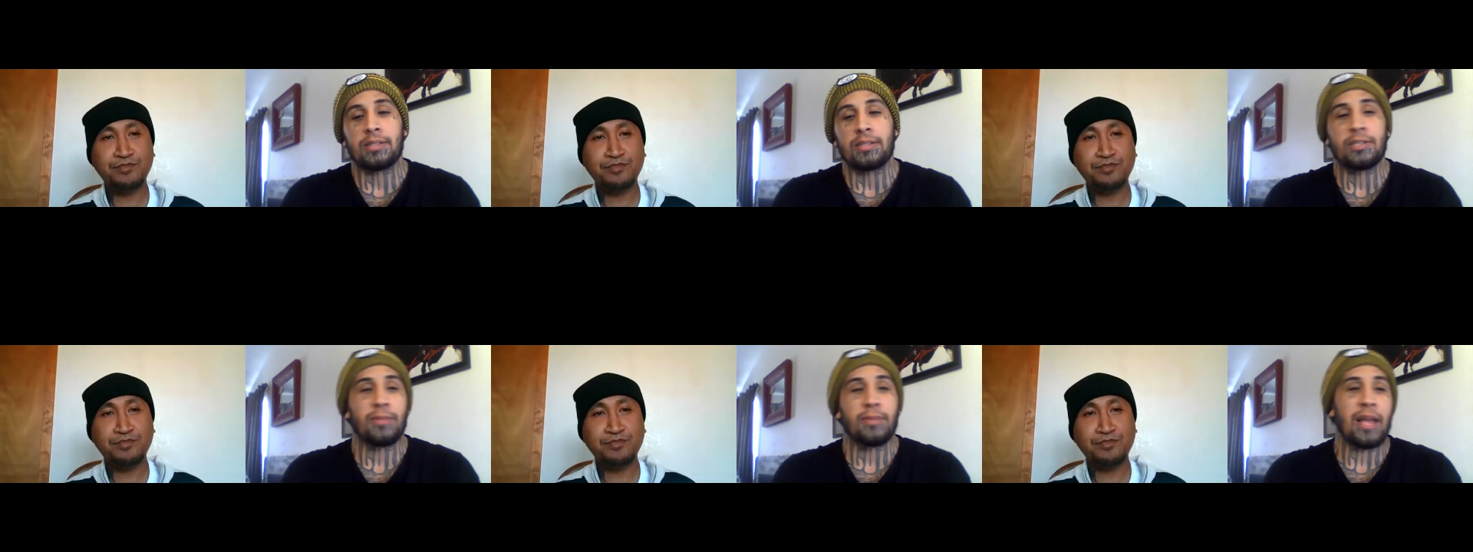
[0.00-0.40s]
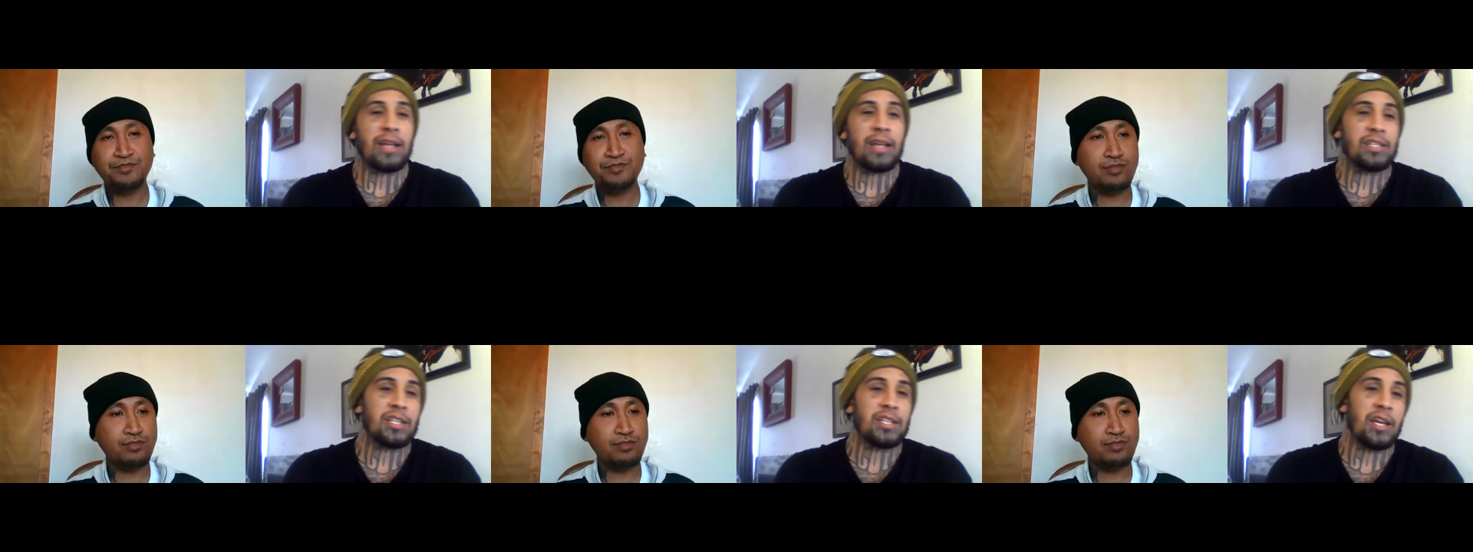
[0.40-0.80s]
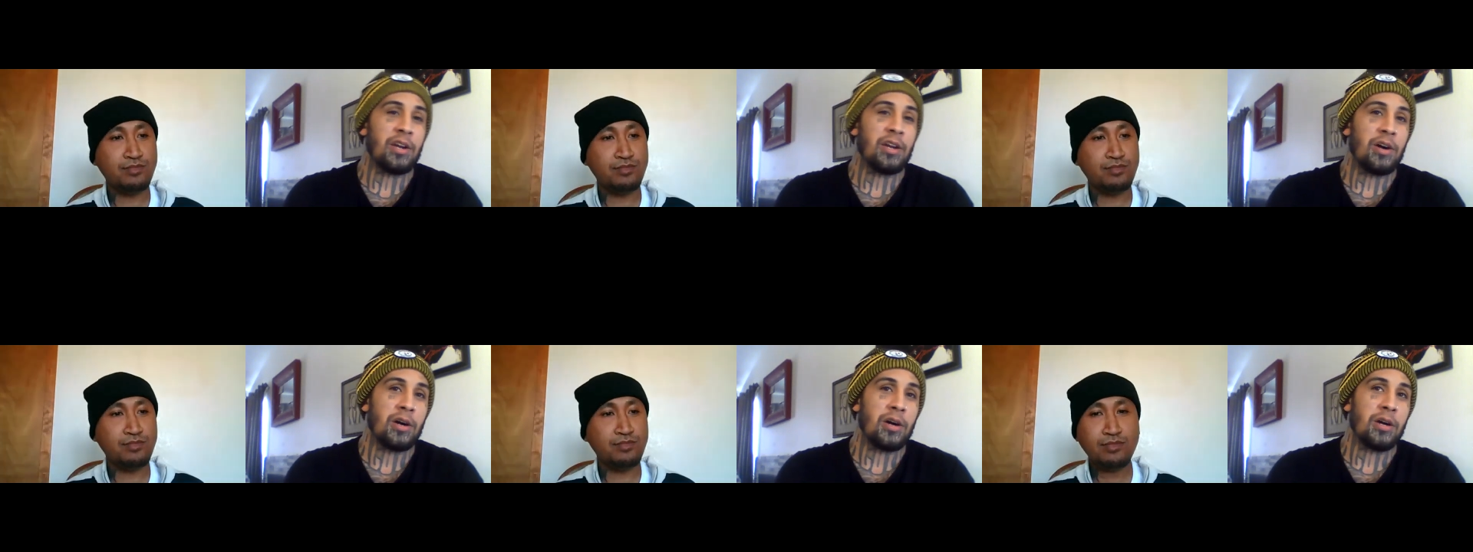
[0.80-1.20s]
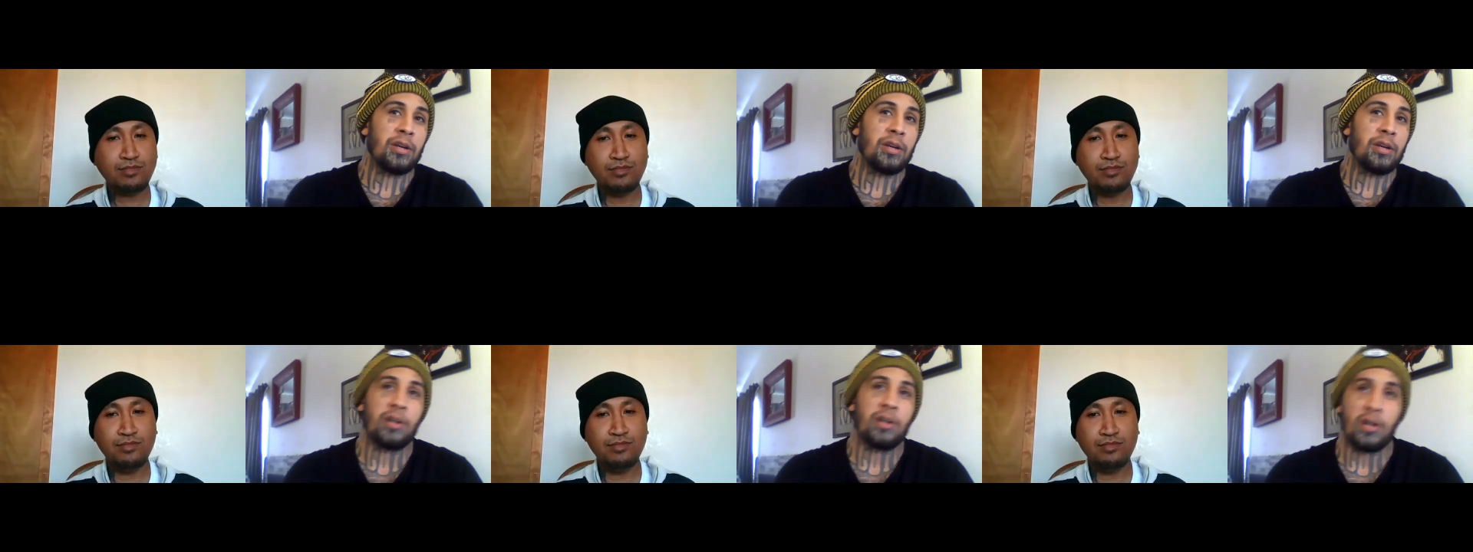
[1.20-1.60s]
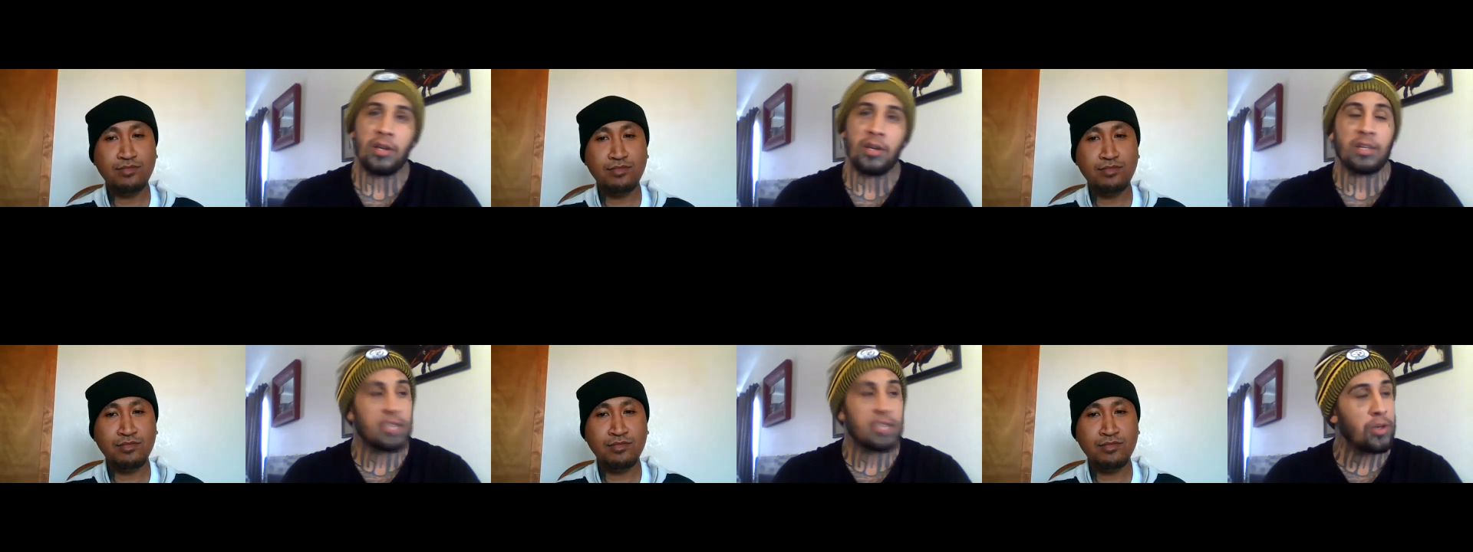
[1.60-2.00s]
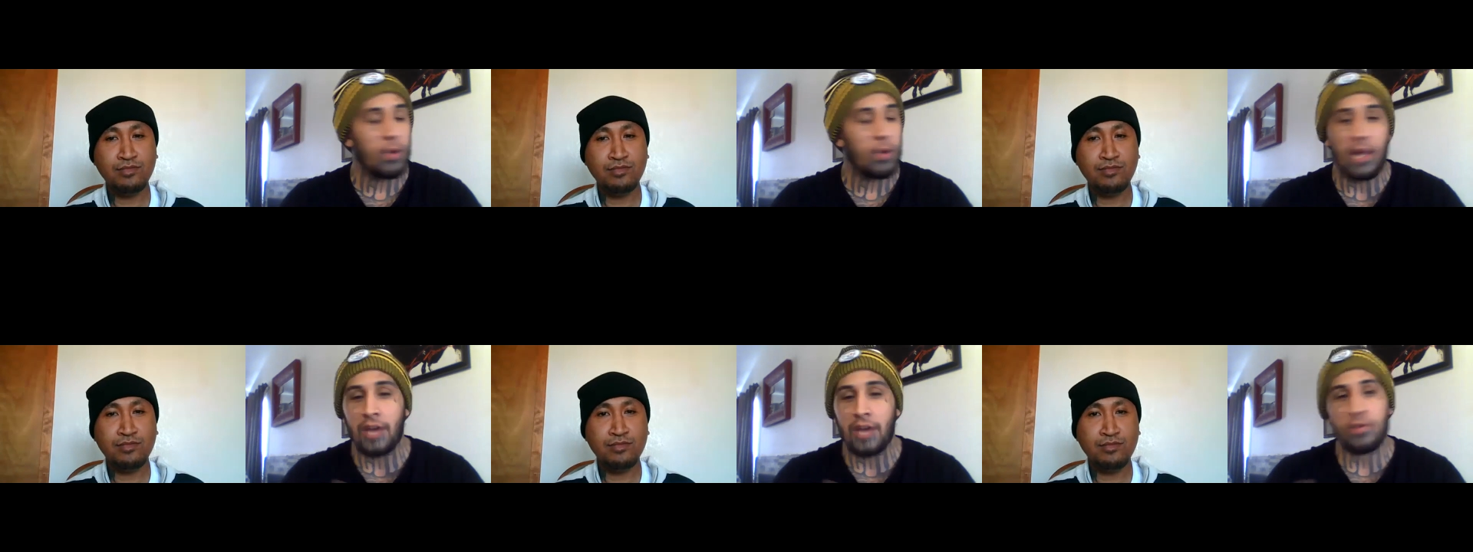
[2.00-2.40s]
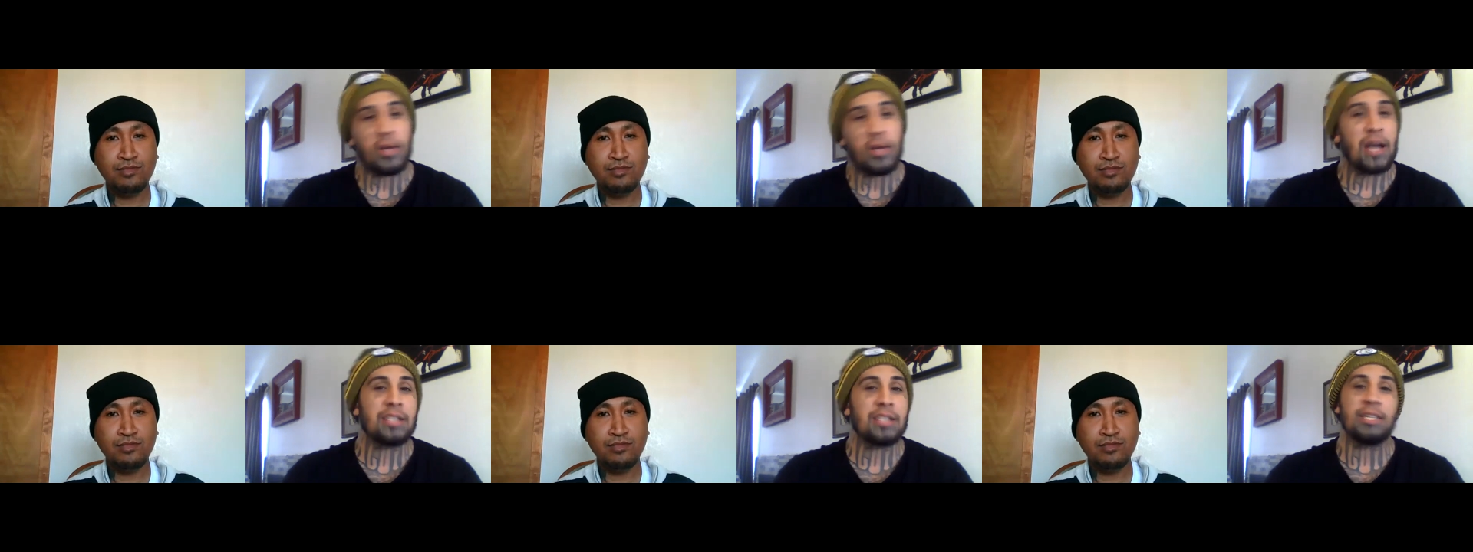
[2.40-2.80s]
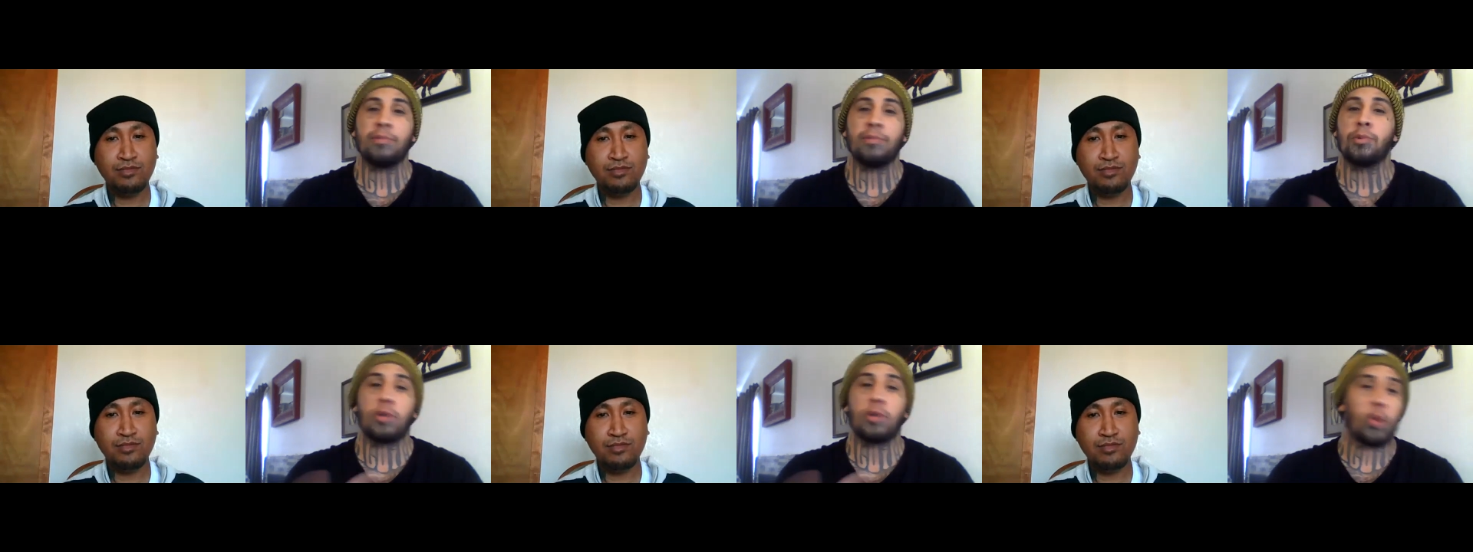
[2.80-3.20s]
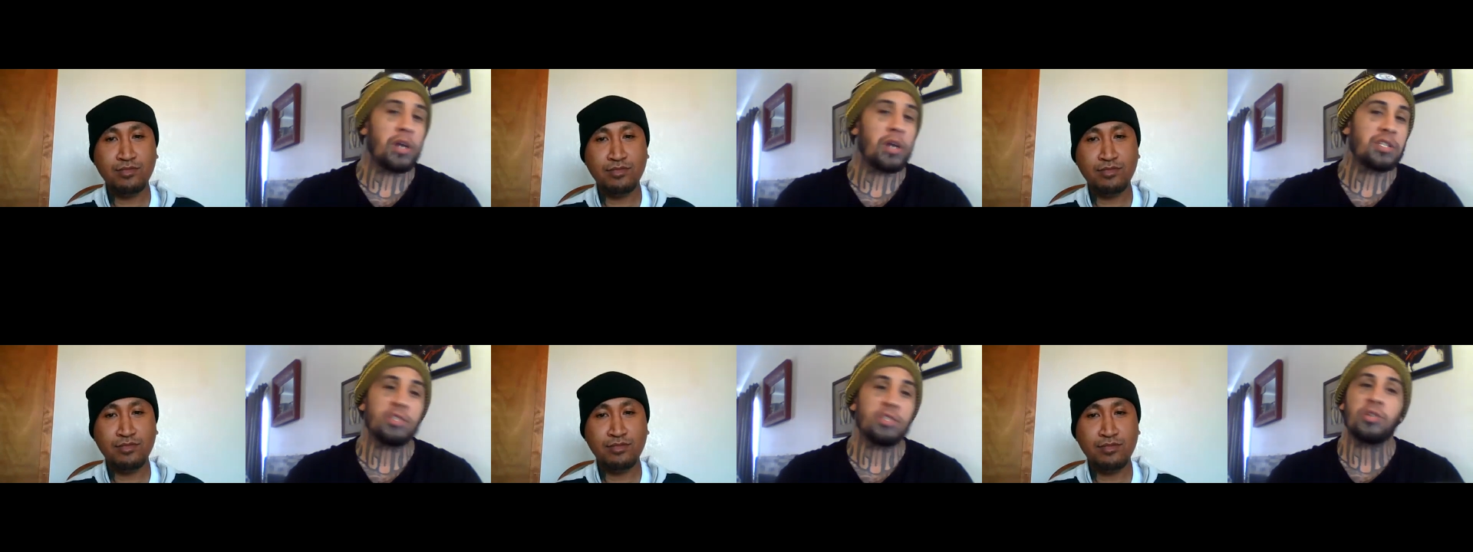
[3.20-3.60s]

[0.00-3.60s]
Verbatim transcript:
Speaker 1: some light shed on on because I know a lot of you guys hit me with questions.